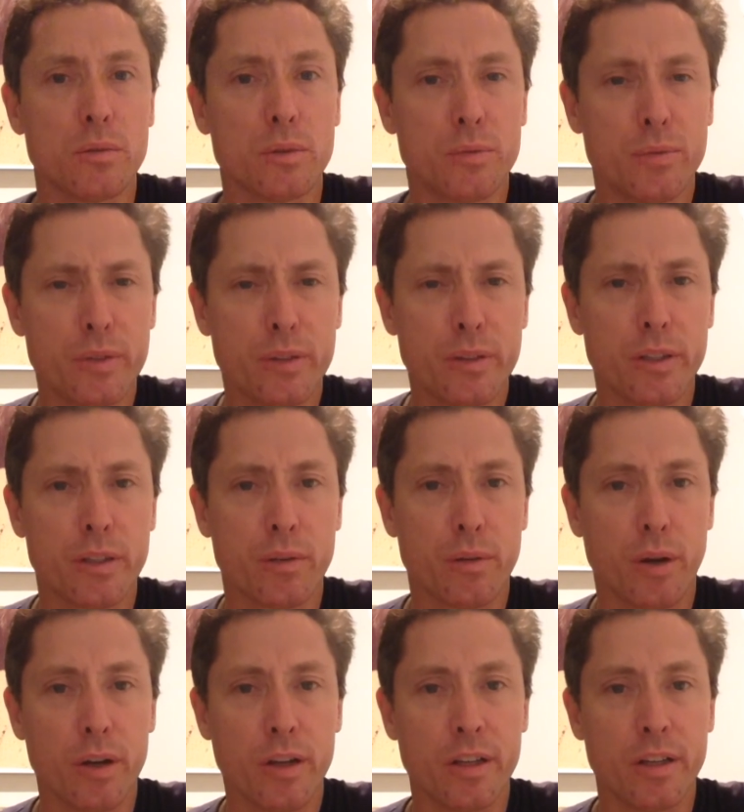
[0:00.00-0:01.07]
was very
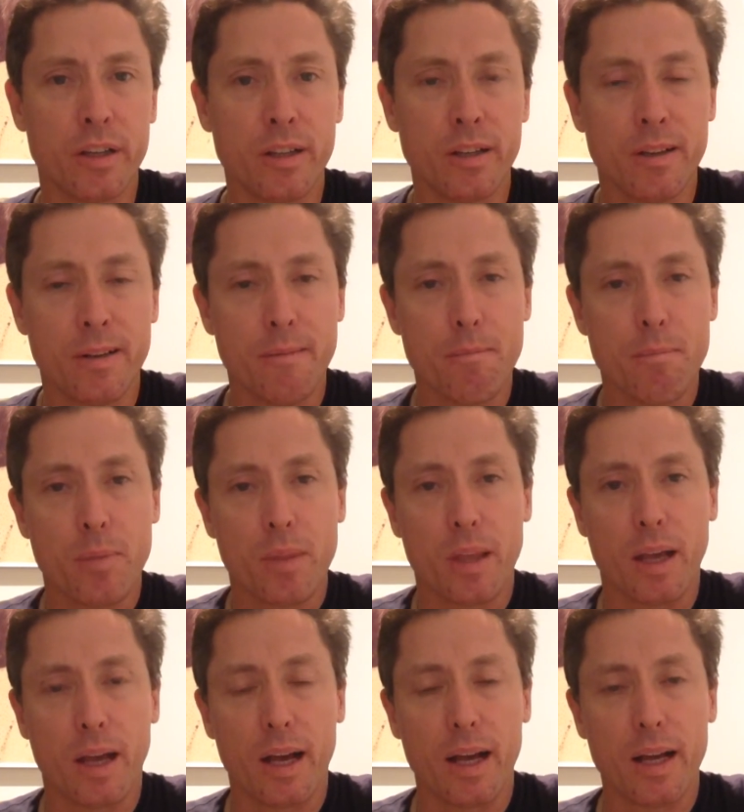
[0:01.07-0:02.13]
corroded,
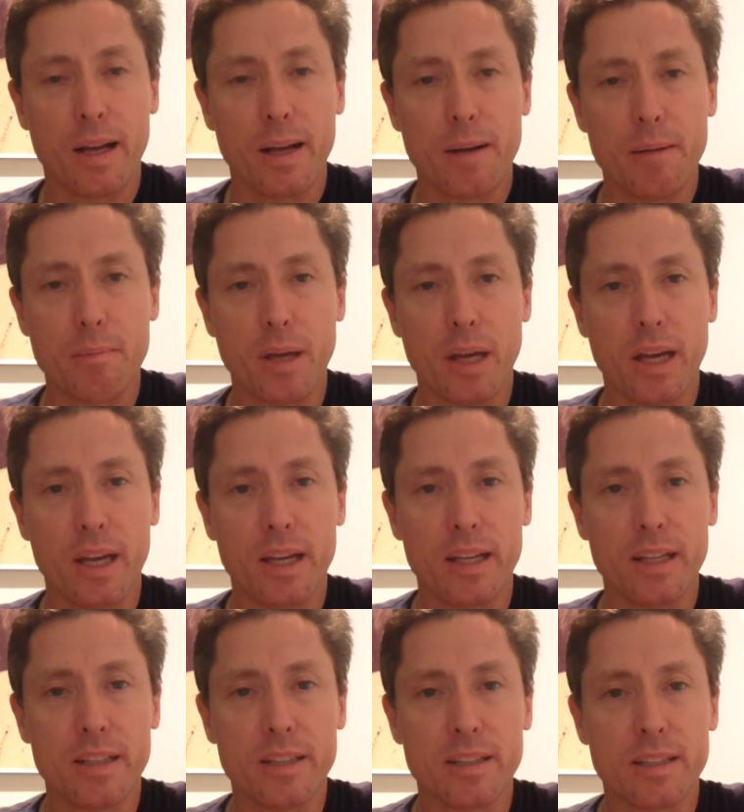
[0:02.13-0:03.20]

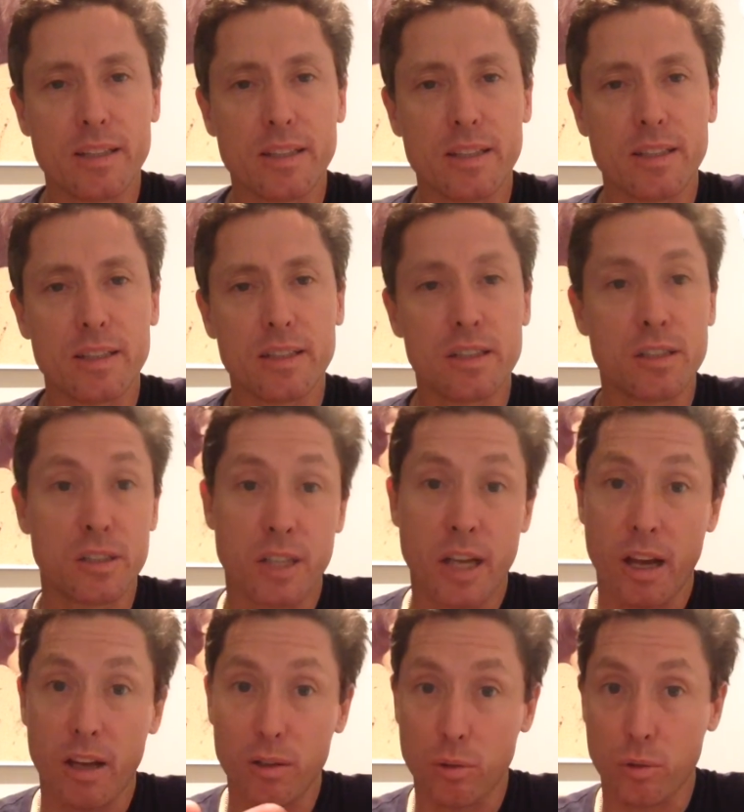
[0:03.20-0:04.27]
and this is
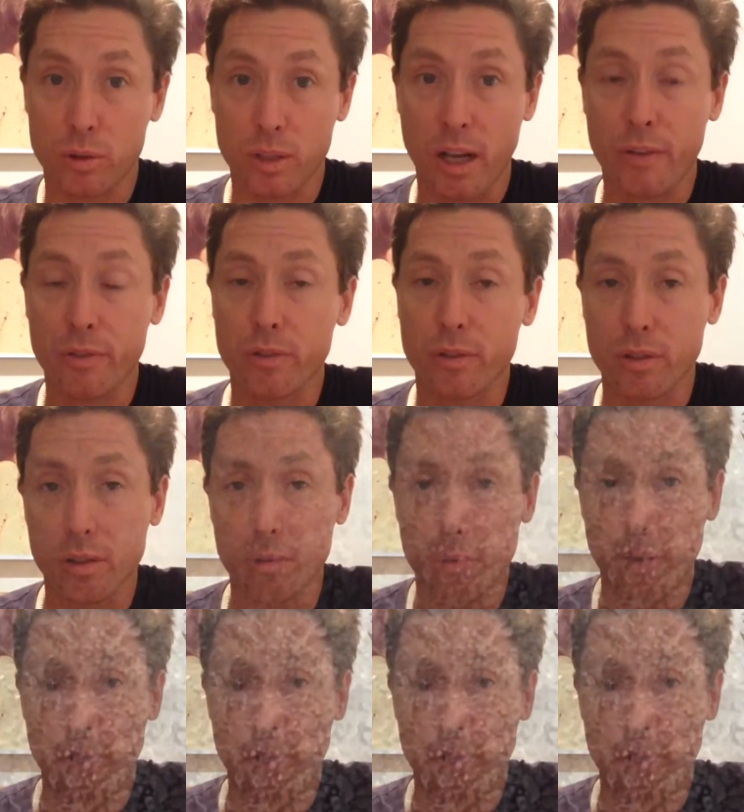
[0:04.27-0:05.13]
how it looked after a little bit